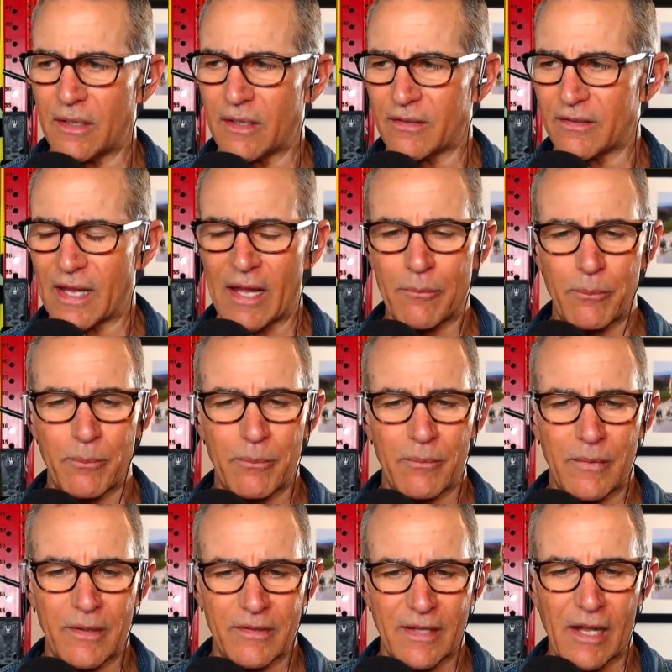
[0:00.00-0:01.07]
Is that,
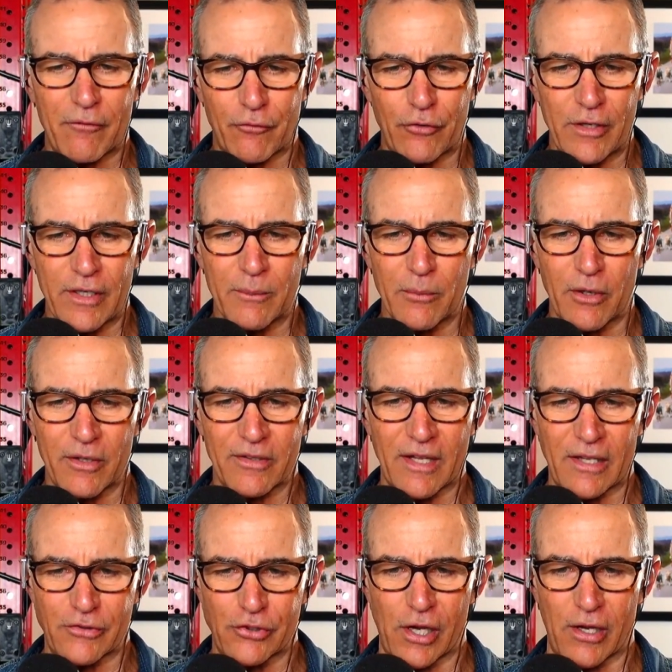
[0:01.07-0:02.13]
is that freedom or is
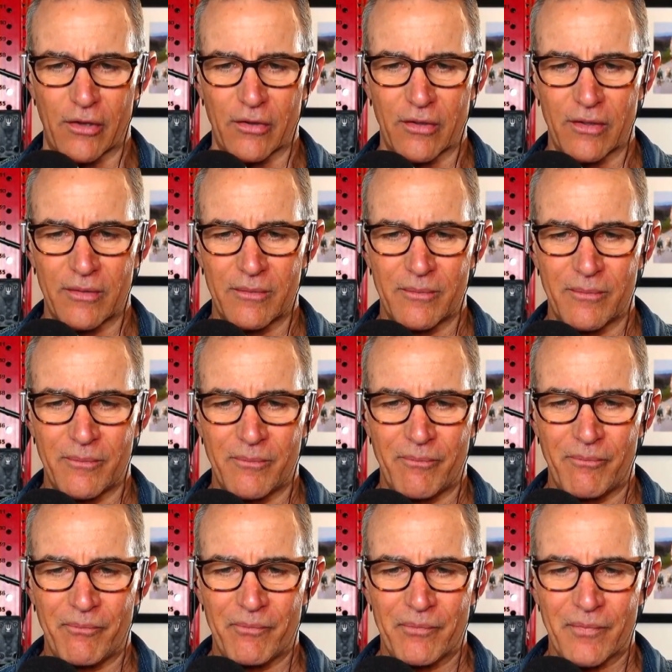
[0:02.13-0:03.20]
that jail? Yeah. Yeah.